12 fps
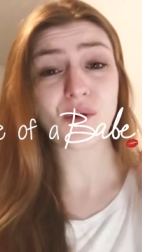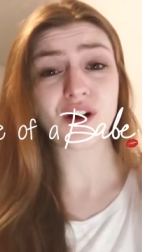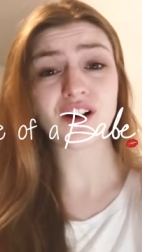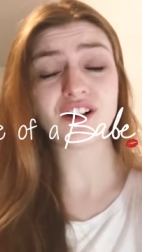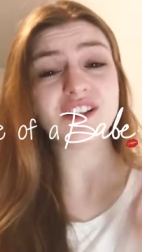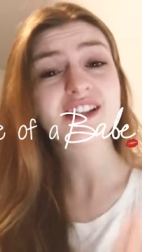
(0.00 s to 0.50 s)
Hi
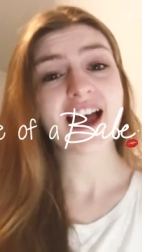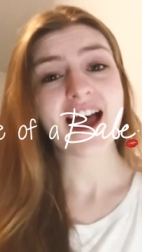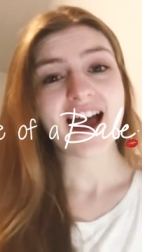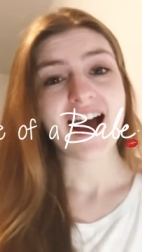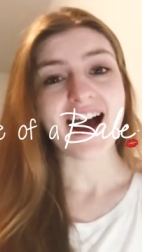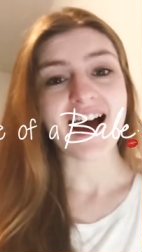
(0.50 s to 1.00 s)
world,
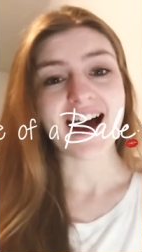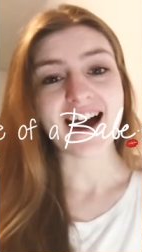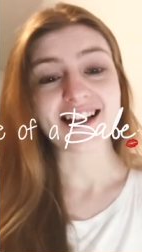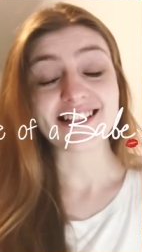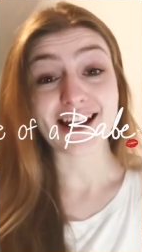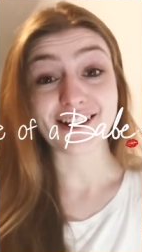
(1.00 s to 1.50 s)

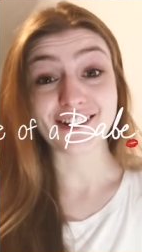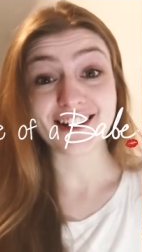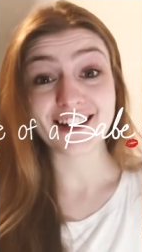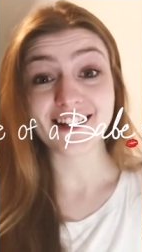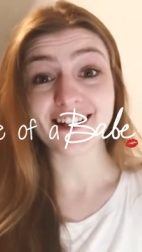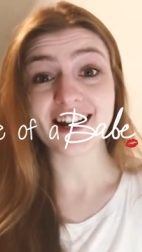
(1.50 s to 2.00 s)
uh, Taylor
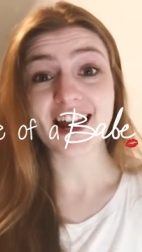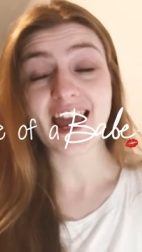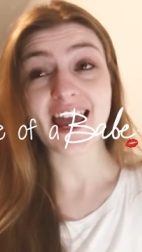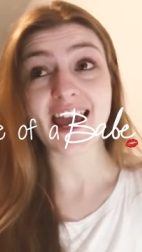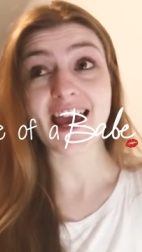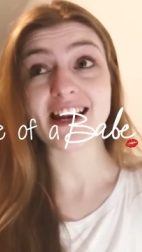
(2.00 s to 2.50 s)
here,
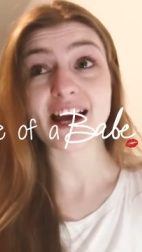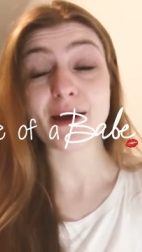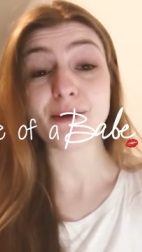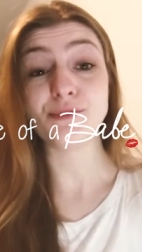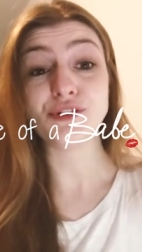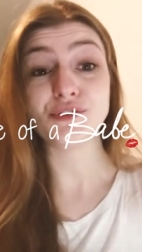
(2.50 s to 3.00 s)
and
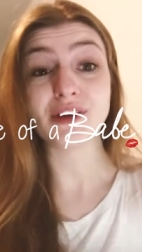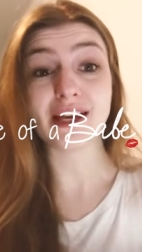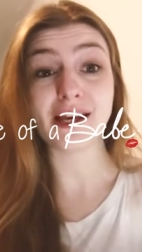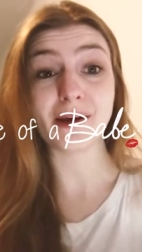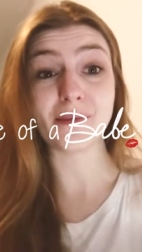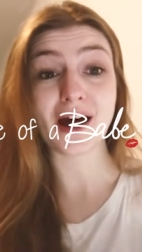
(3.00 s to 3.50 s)
I am
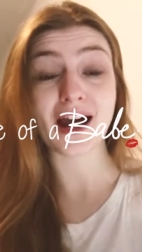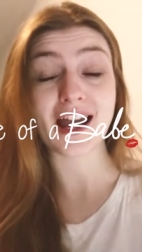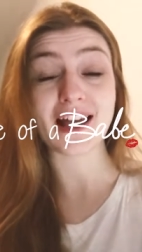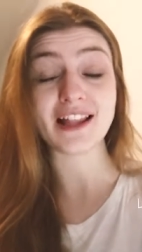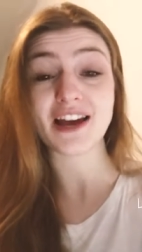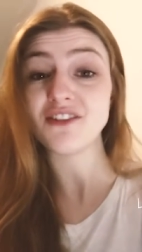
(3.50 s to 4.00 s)
doing
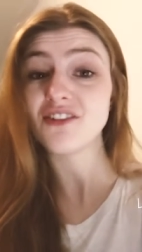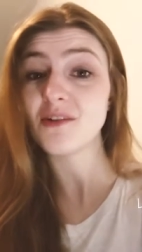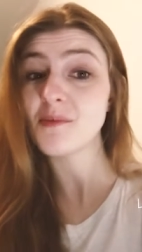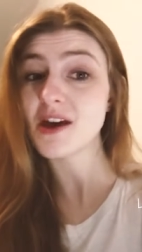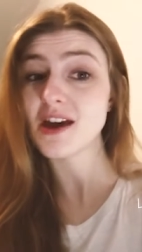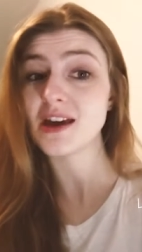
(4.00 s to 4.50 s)
my Life
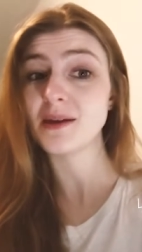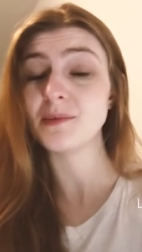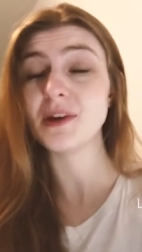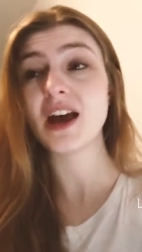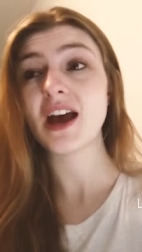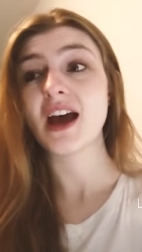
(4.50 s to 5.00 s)
of a
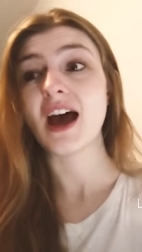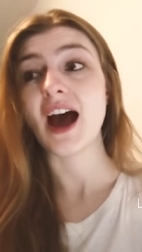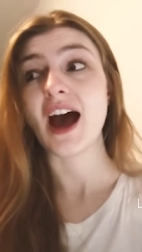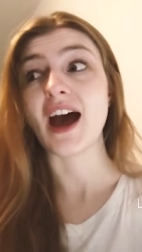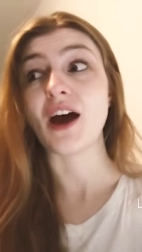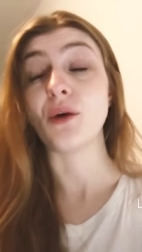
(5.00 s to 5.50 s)
Babe
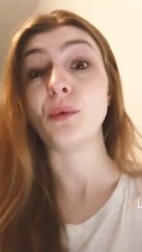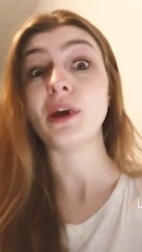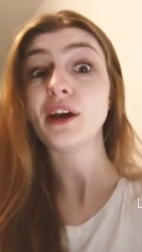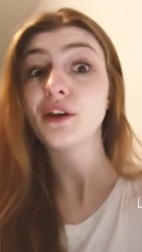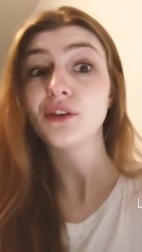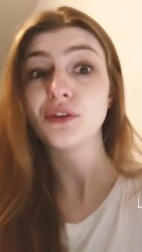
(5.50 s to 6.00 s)
uh,
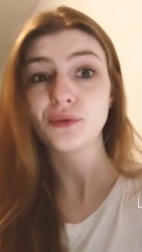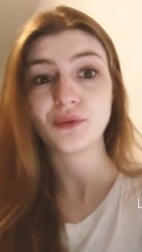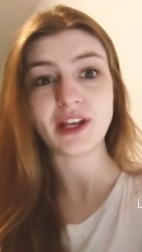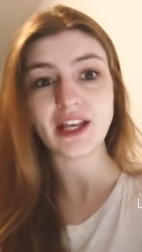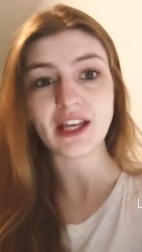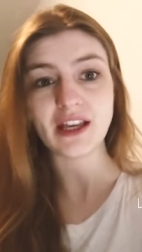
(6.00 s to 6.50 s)
week
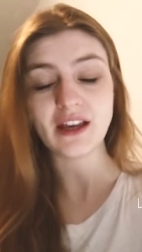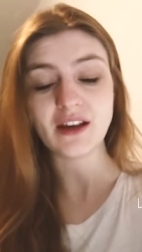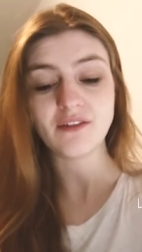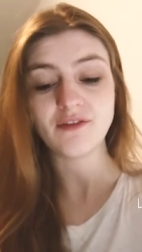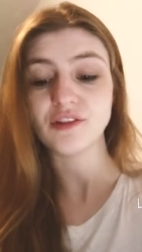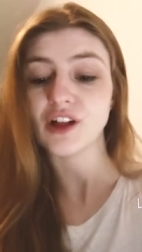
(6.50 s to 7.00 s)
three
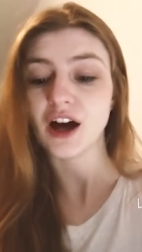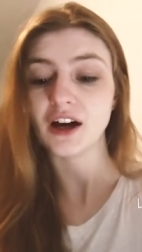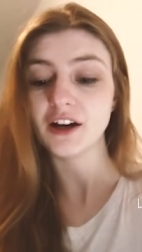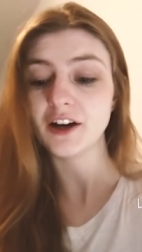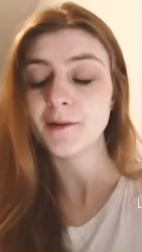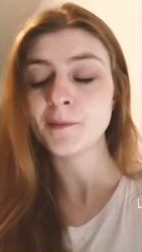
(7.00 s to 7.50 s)

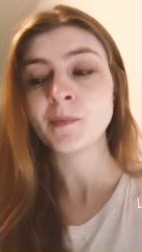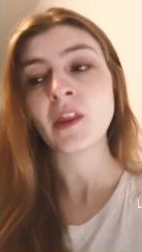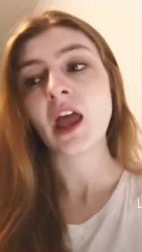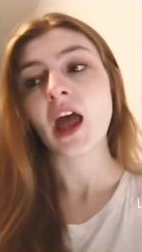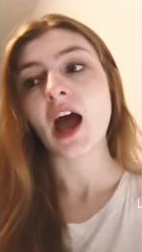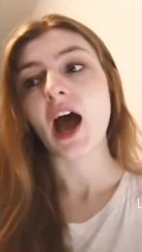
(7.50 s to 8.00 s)
vlog.
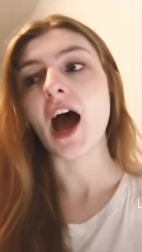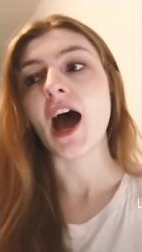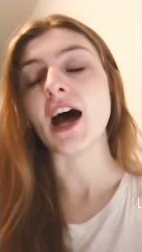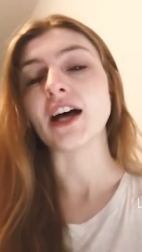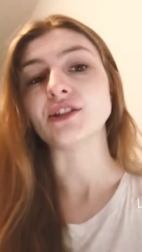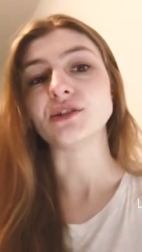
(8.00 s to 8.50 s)

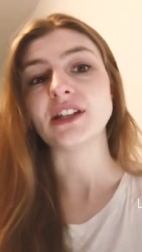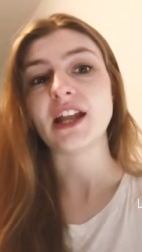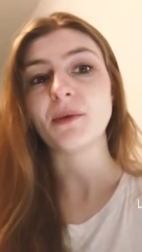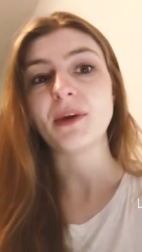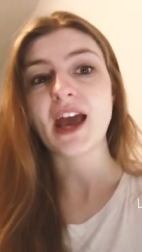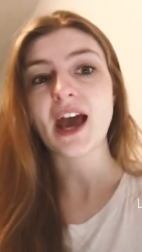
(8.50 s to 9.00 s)
Uh, so
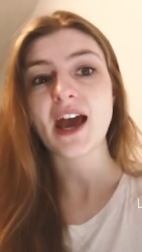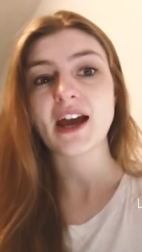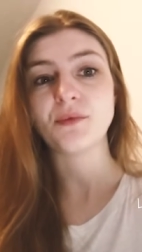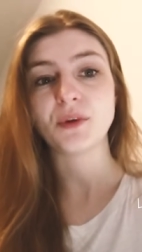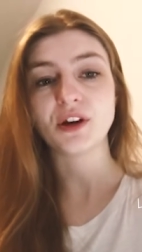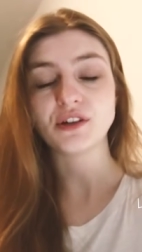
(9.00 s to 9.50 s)
today we
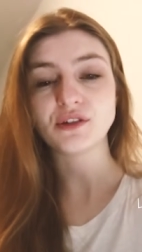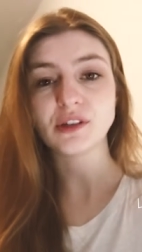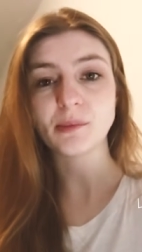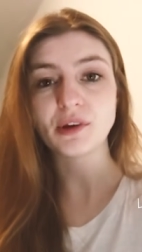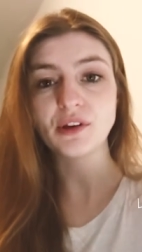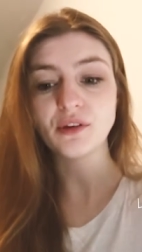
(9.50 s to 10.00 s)
had
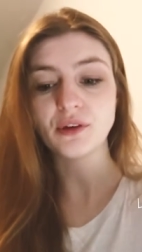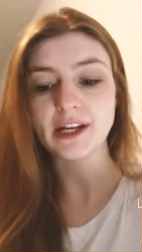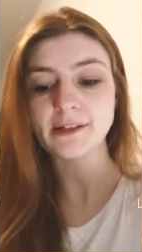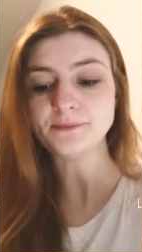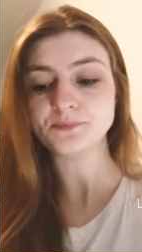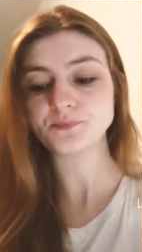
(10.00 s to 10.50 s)
rehearsal number
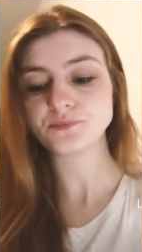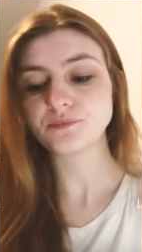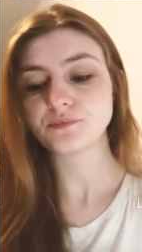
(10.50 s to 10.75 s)
three,